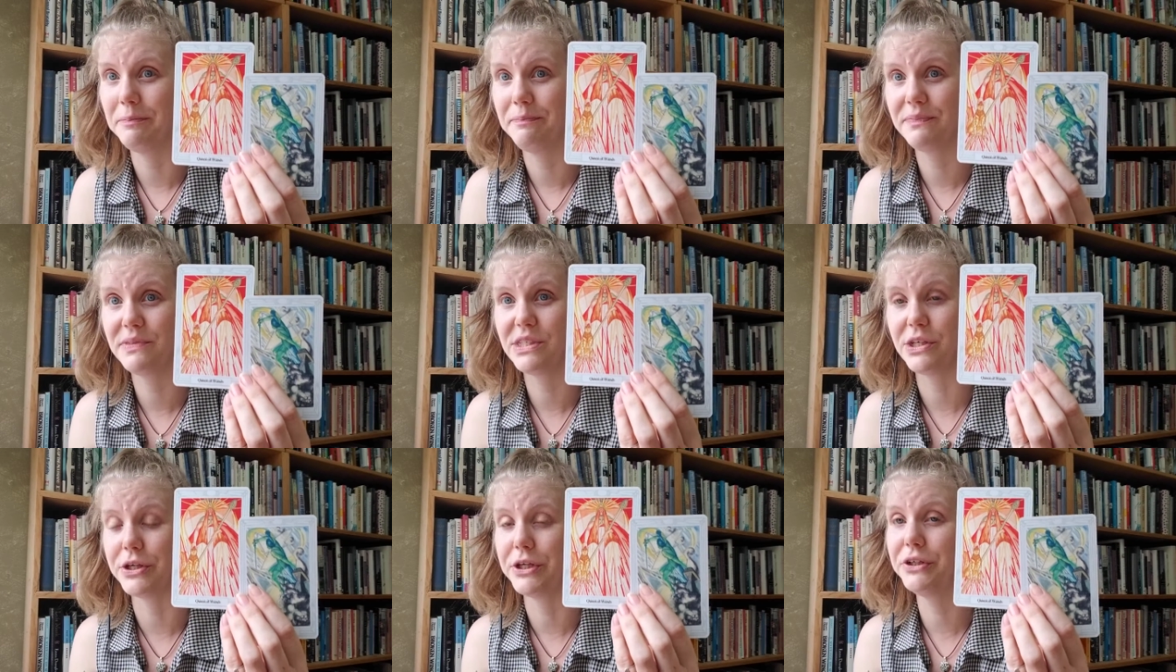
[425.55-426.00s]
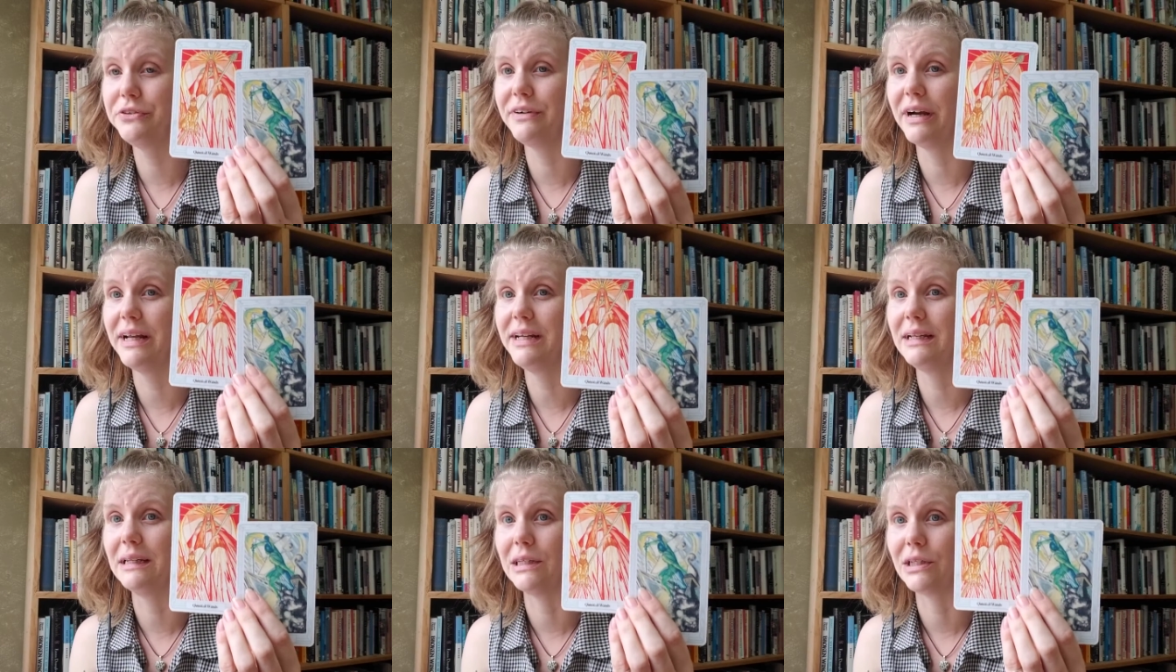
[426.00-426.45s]
So you're
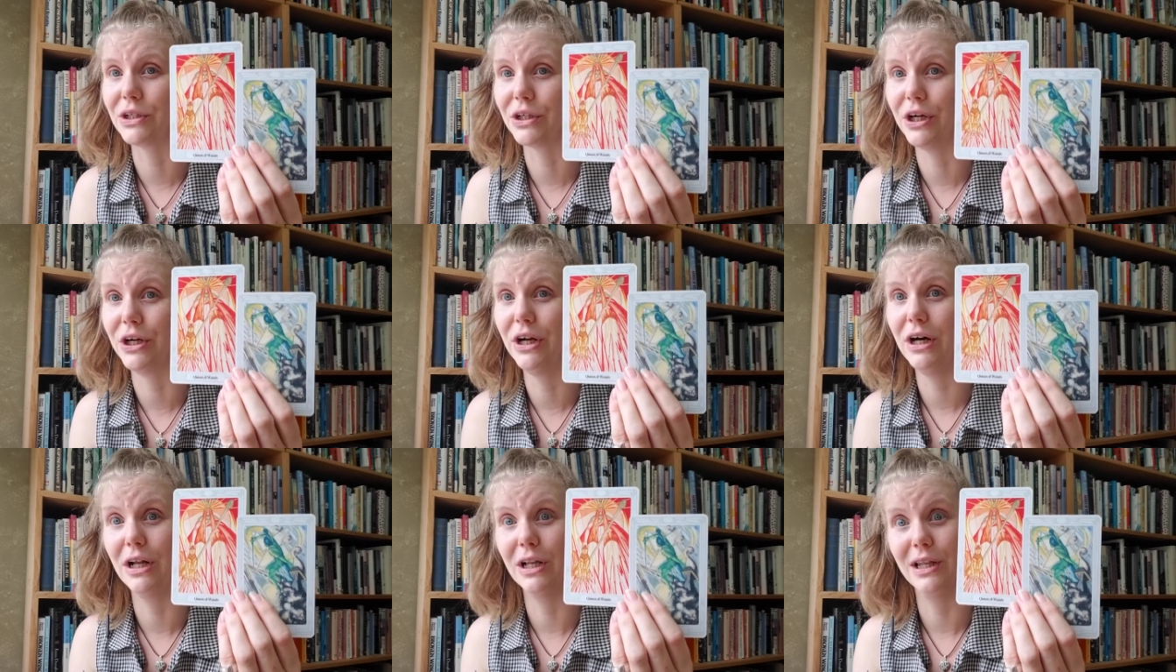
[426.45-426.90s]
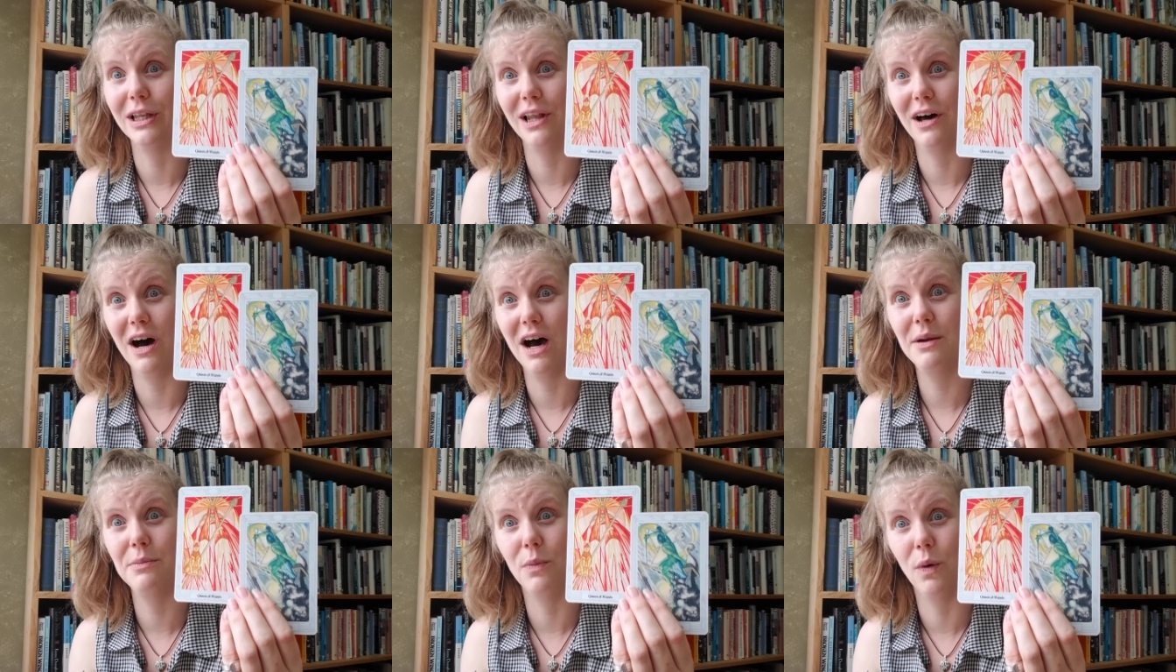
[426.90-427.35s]
ready to learn a
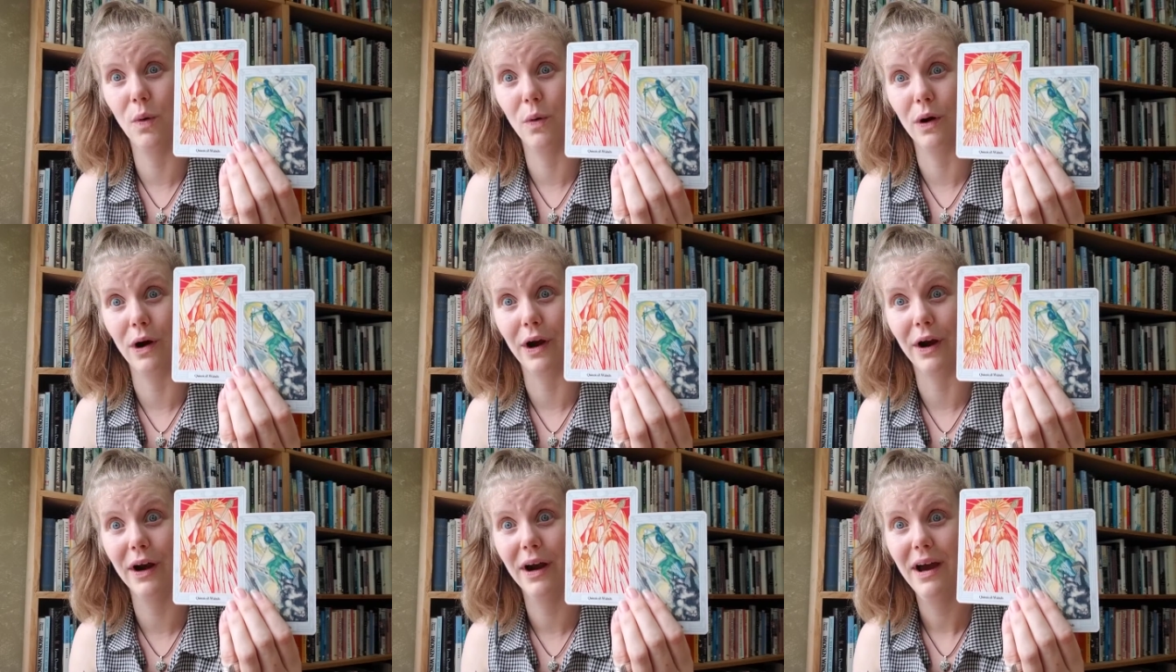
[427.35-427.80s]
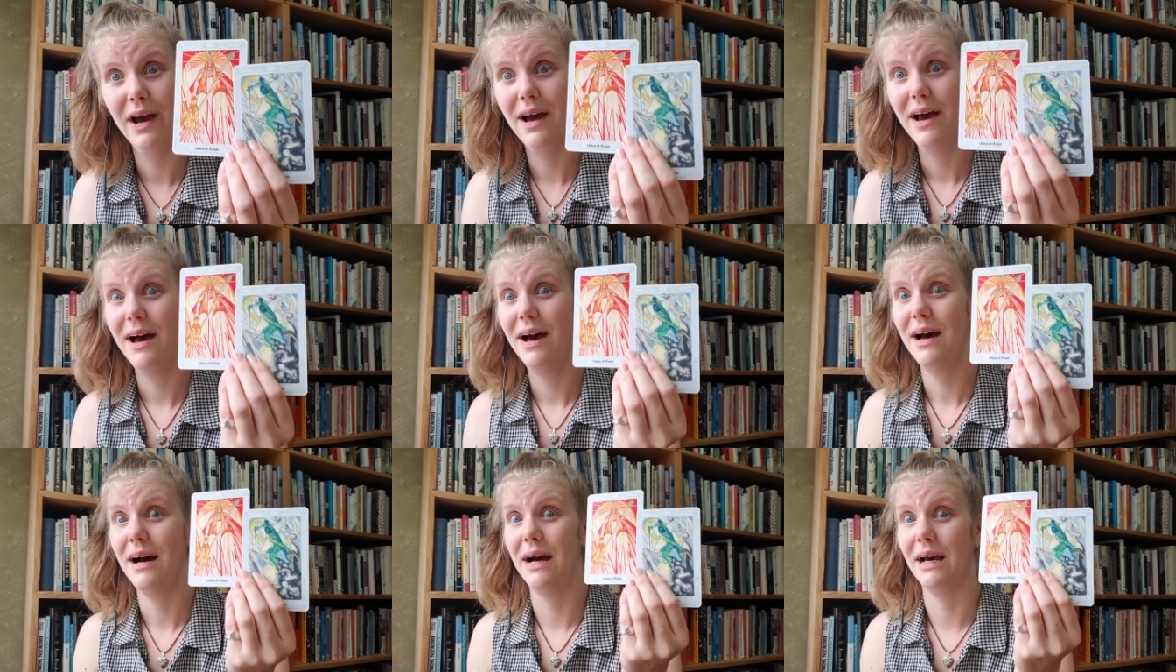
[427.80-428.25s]
lot more
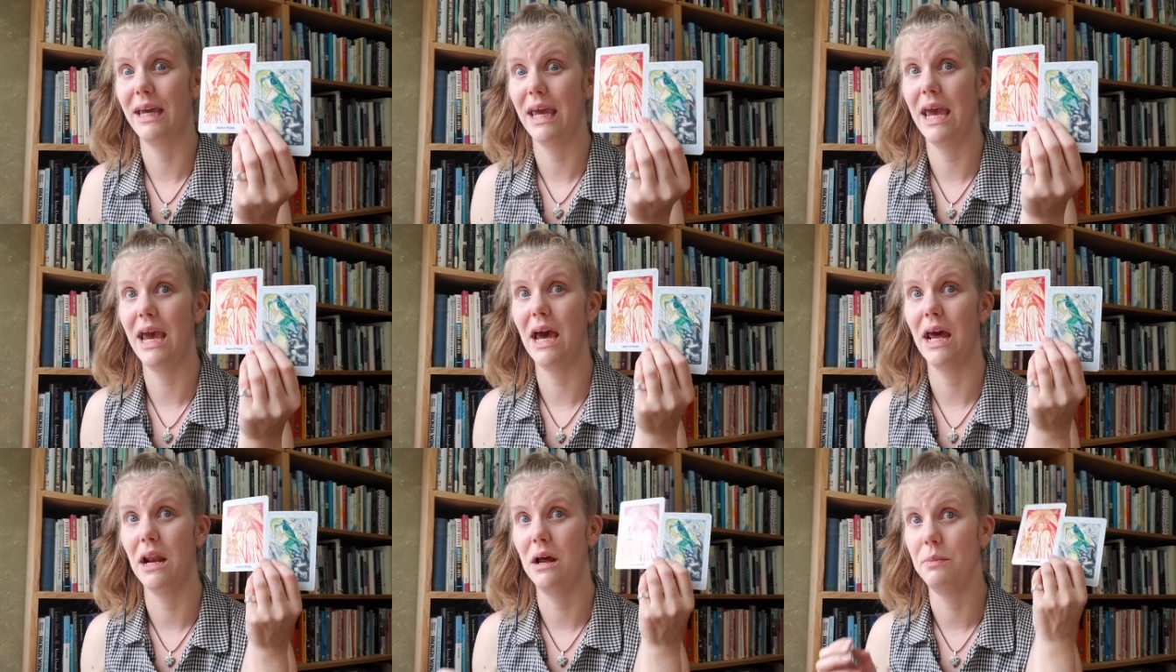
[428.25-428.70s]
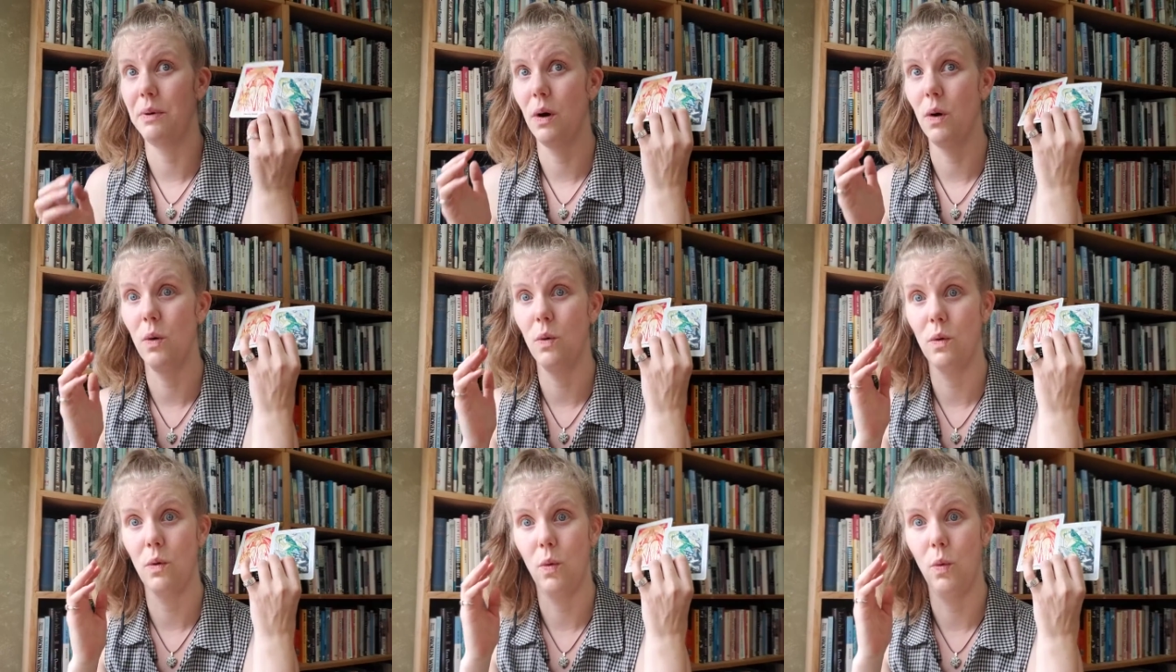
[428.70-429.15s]
again
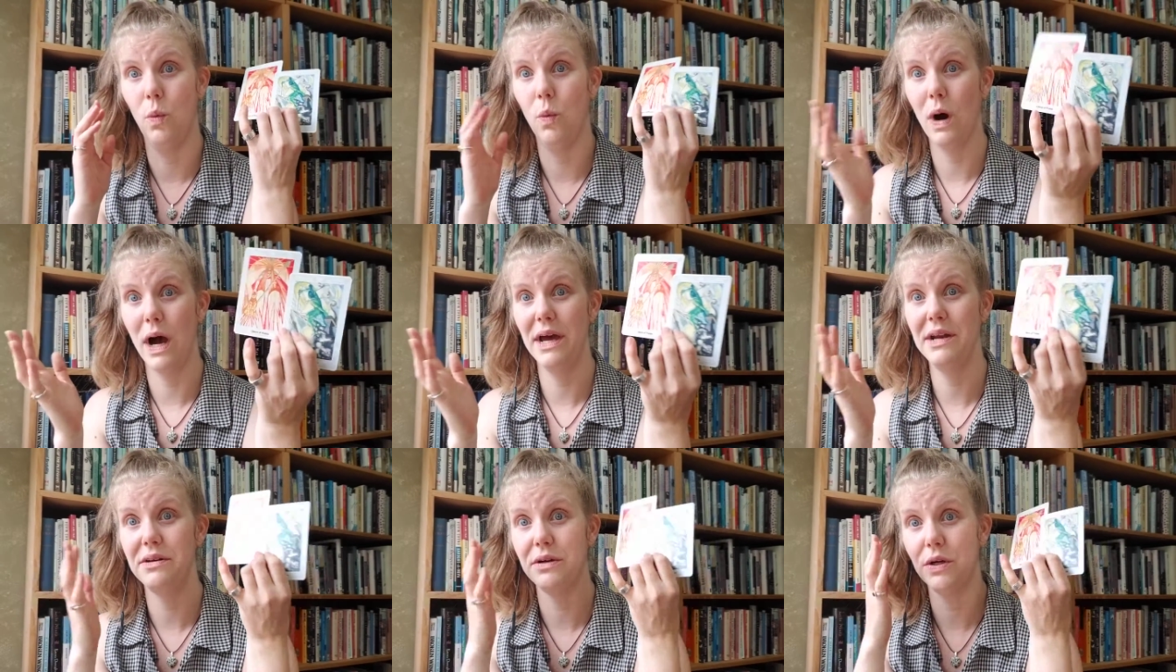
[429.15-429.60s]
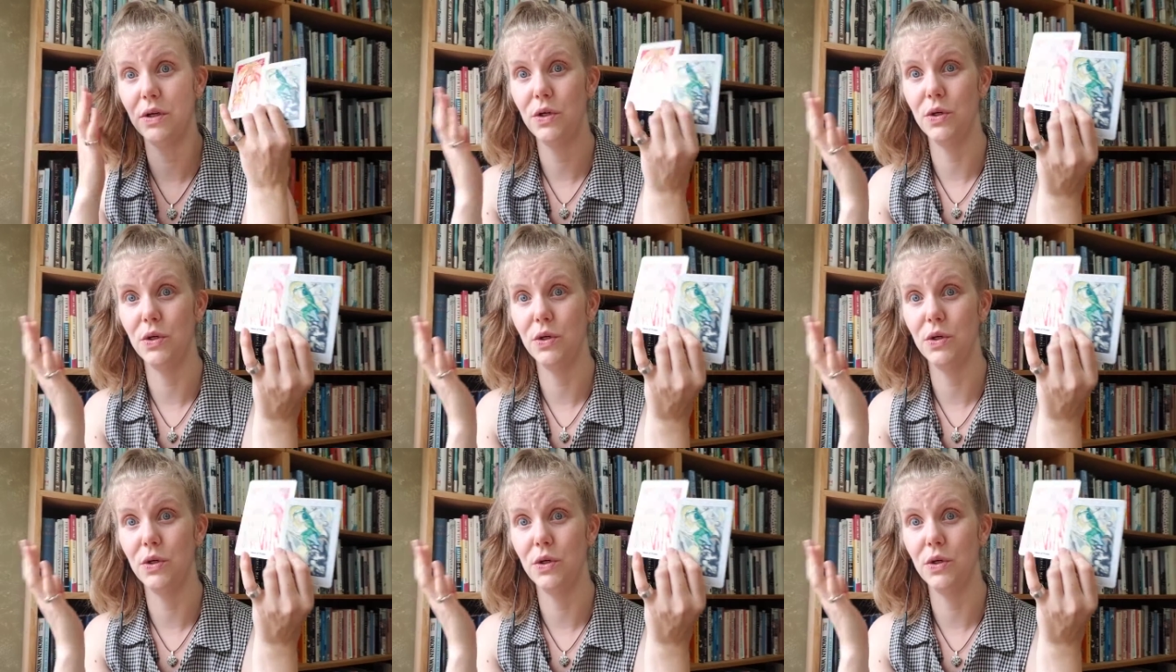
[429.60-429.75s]
about what,